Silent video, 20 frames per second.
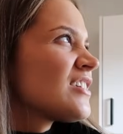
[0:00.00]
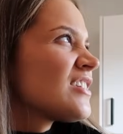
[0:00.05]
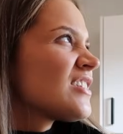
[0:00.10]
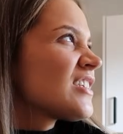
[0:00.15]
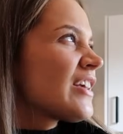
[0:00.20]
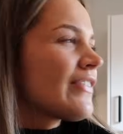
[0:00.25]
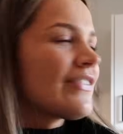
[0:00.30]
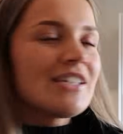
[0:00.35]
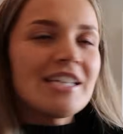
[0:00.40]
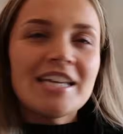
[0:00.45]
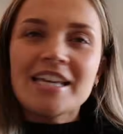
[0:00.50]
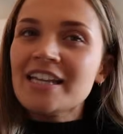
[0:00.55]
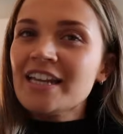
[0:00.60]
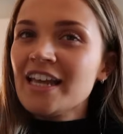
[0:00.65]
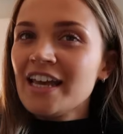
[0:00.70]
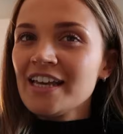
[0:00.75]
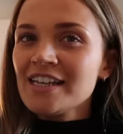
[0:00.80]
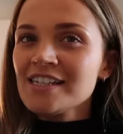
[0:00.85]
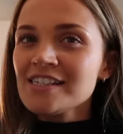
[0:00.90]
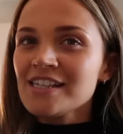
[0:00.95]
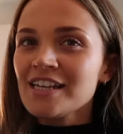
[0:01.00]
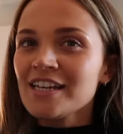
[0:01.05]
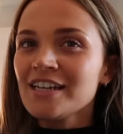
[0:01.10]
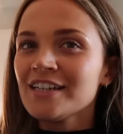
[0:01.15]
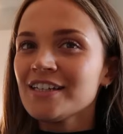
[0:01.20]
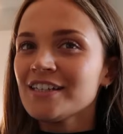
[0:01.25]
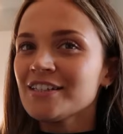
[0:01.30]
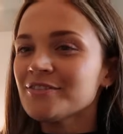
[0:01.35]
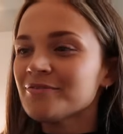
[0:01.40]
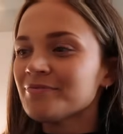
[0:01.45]
17 years
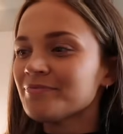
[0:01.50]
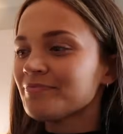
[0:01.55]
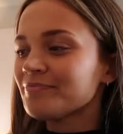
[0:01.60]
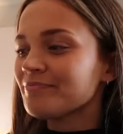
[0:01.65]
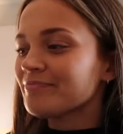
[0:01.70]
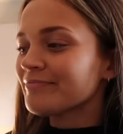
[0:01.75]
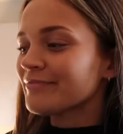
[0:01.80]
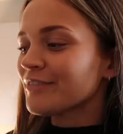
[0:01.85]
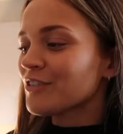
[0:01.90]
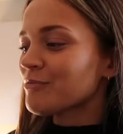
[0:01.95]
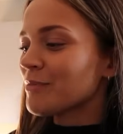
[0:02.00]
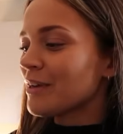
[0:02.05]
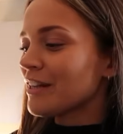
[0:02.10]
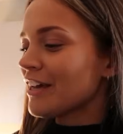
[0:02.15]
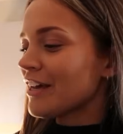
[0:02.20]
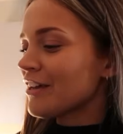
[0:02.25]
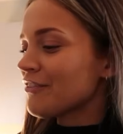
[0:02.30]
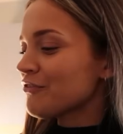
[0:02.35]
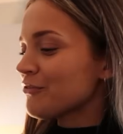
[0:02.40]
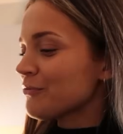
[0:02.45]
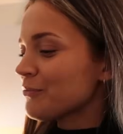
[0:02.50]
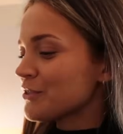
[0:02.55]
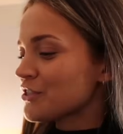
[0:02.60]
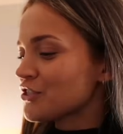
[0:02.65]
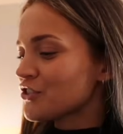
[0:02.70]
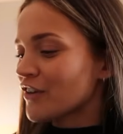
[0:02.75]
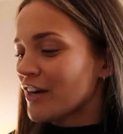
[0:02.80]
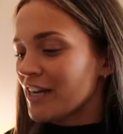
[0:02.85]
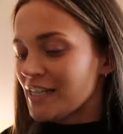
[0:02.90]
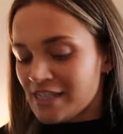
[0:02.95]
of my life, which
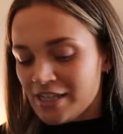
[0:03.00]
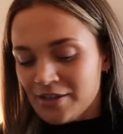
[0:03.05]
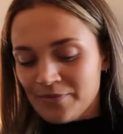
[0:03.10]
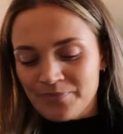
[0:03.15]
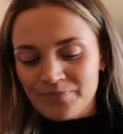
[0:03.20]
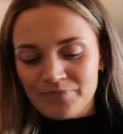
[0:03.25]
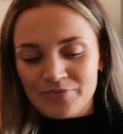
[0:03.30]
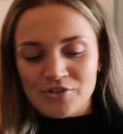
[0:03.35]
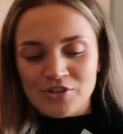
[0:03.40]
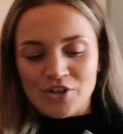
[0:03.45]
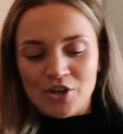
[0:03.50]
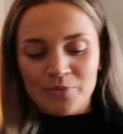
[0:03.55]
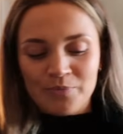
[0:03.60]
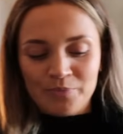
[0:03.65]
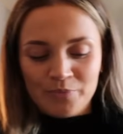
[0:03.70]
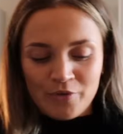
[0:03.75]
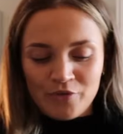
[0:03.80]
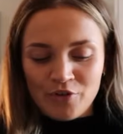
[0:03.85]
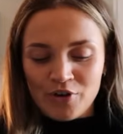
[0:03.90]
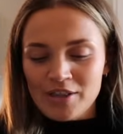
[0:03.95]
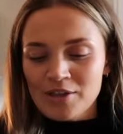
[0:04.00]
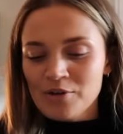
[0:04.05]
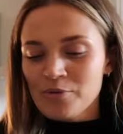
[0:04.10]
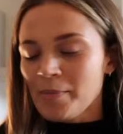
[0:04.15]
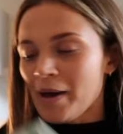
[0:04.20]
is crazy. So we've got a little